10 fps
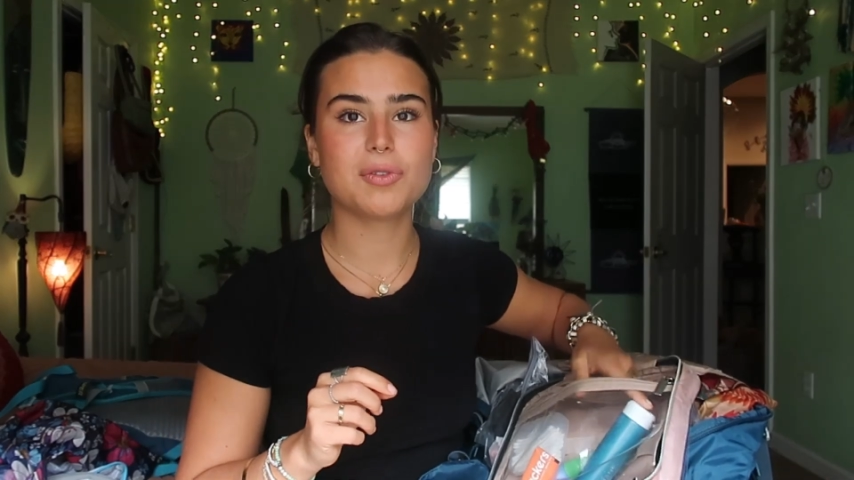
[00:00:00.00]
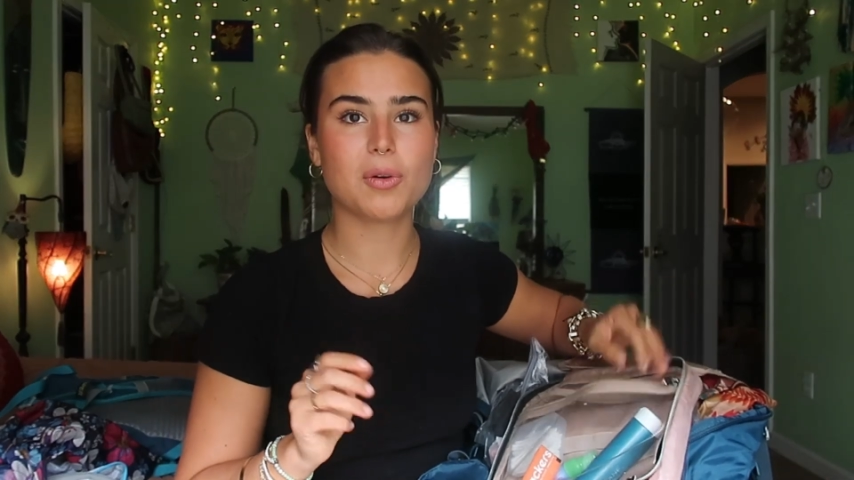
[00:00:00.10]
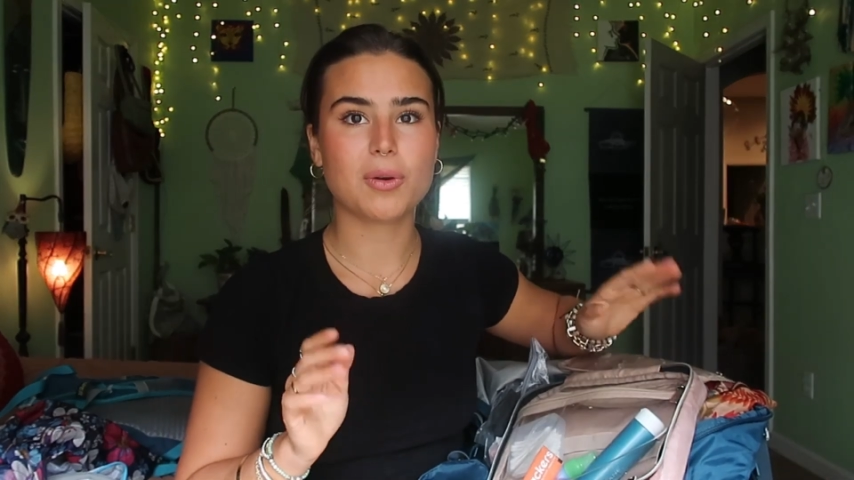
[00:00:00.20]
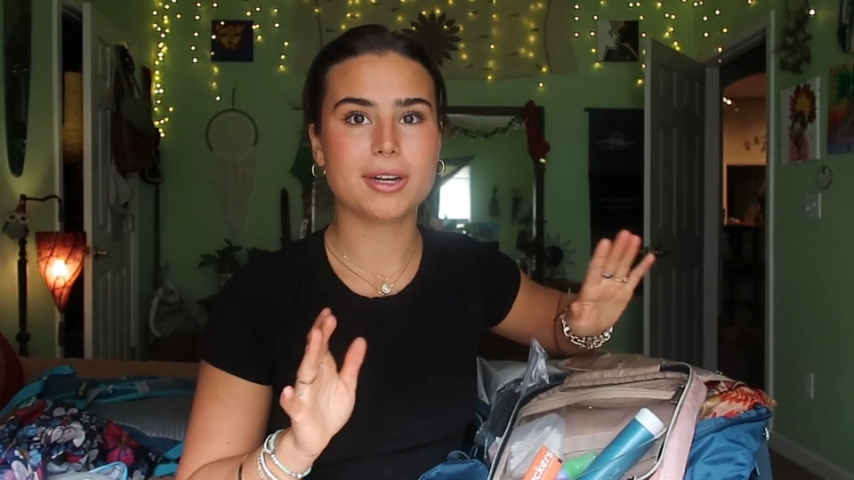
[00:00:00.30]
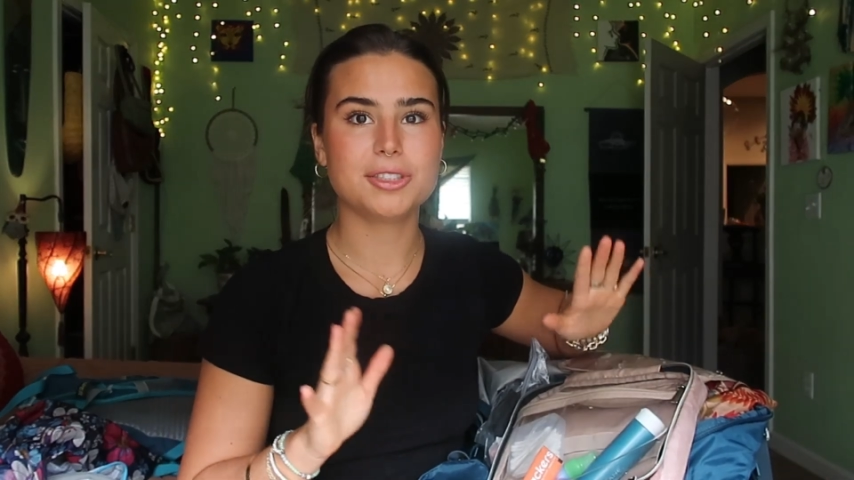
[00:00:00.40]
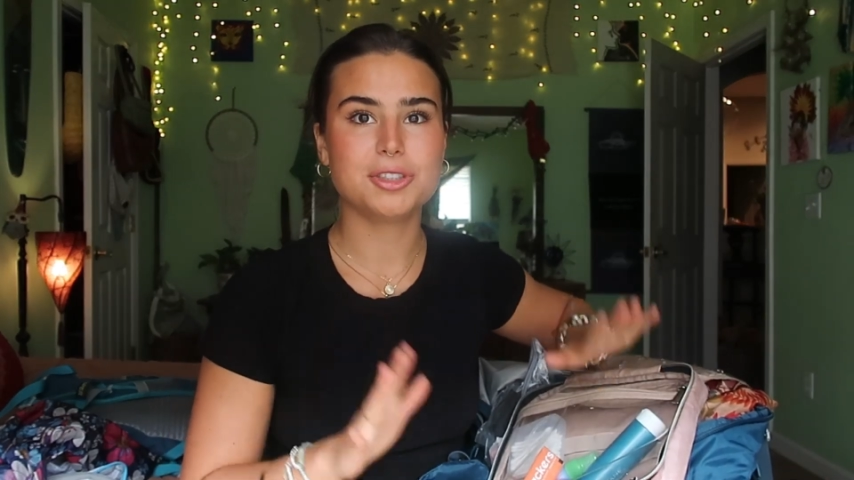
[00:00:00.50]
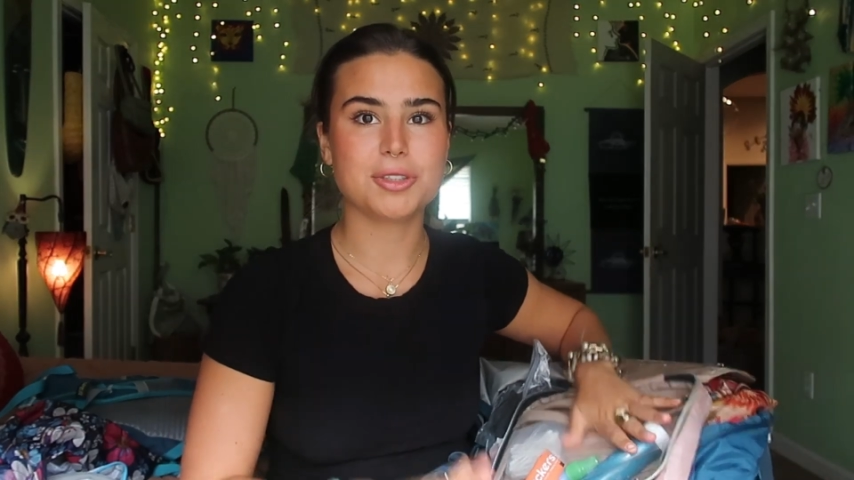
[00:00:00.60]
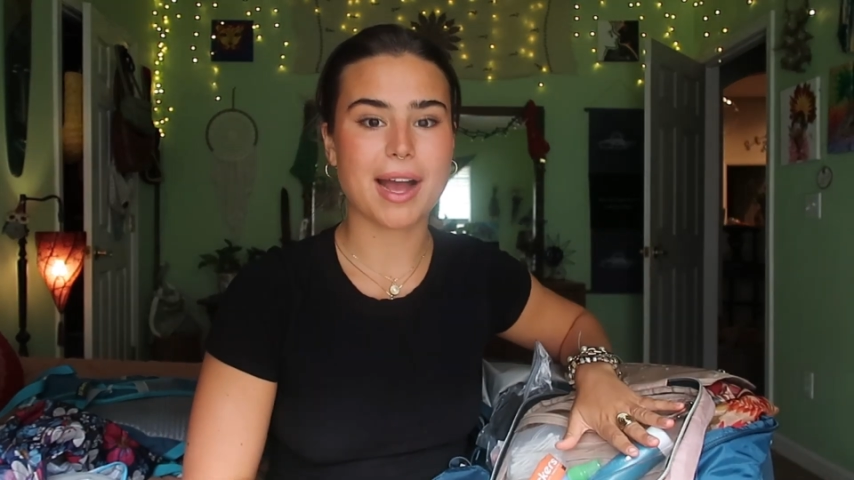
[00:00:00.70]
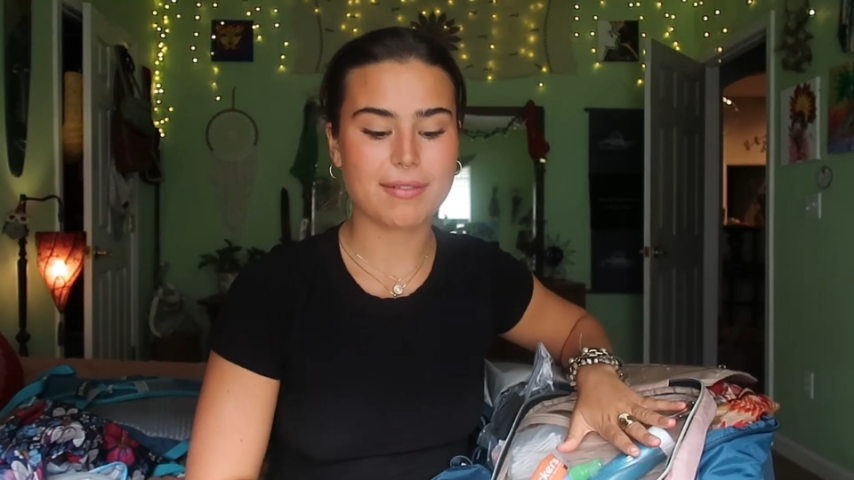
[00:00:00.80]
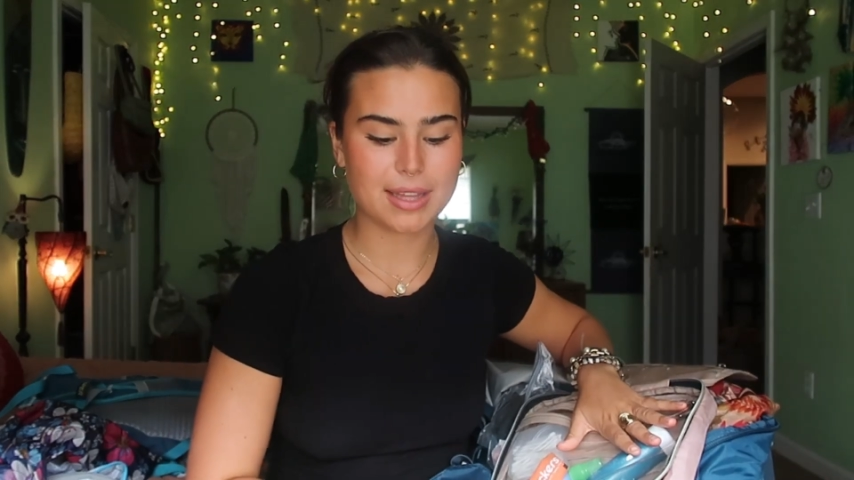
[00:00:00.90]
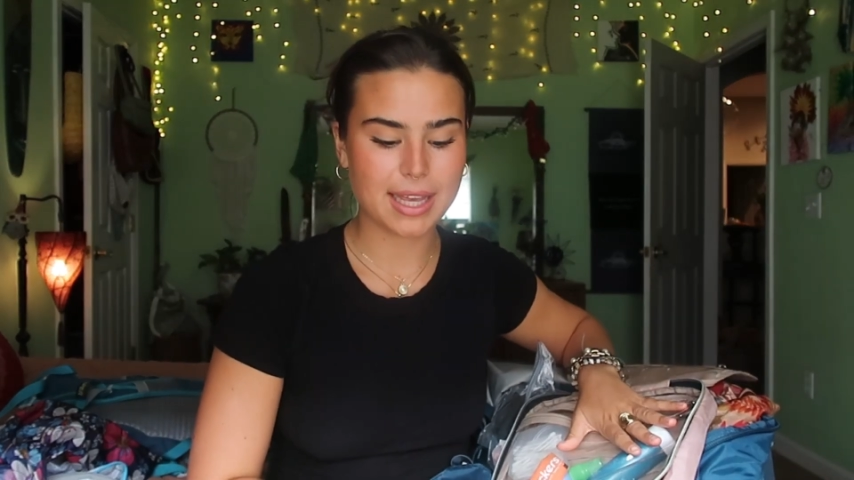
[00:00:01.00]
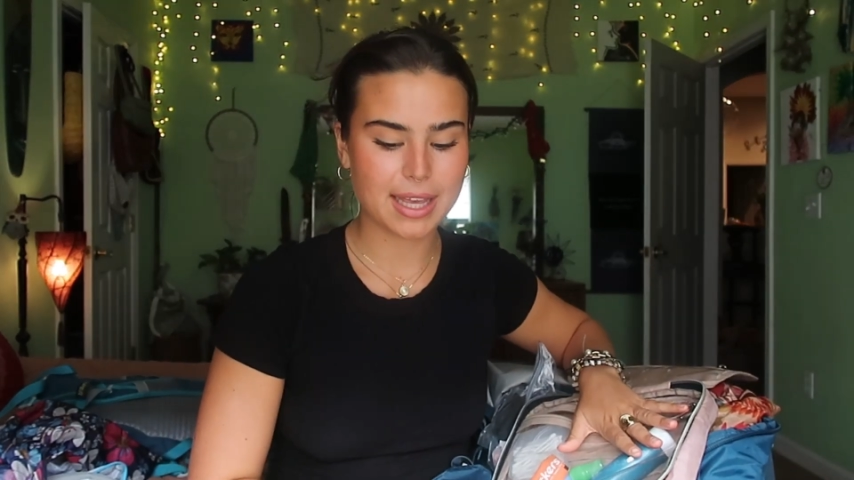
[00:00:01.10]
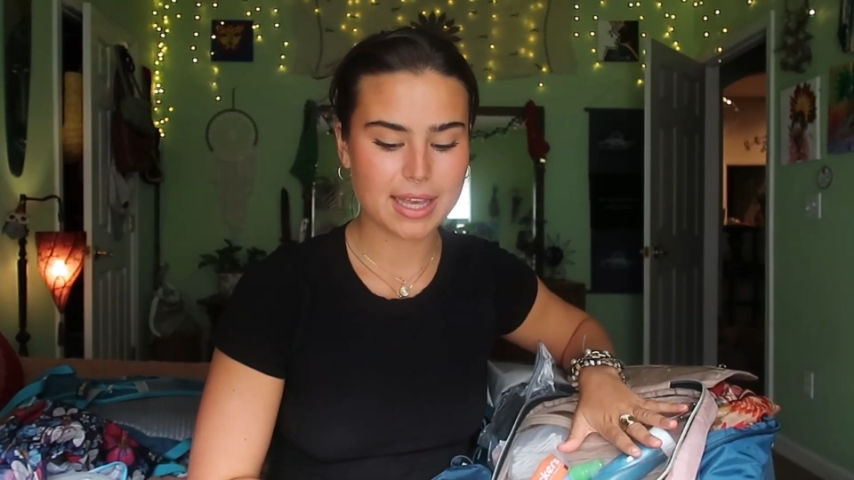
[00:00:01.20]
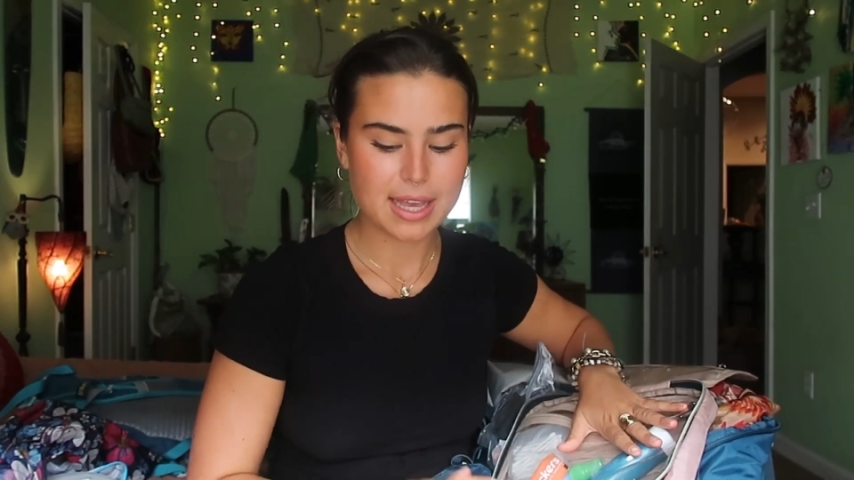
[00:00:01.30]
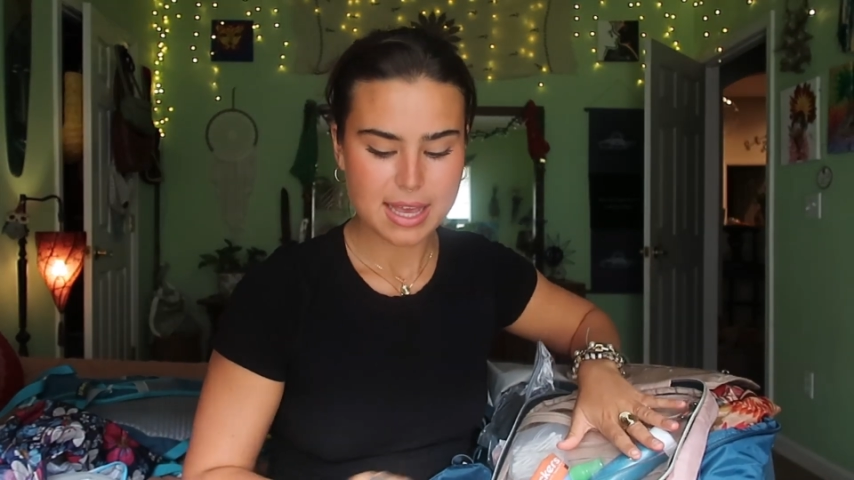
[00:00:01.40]
for
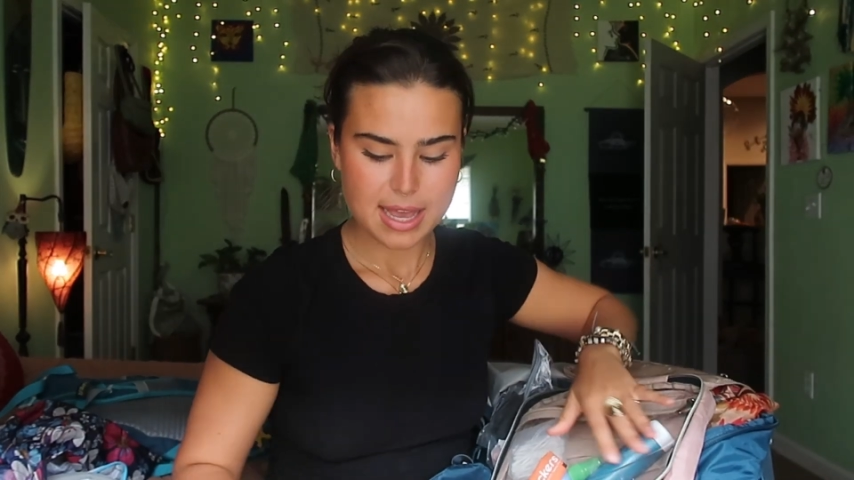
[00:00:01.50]
traveling.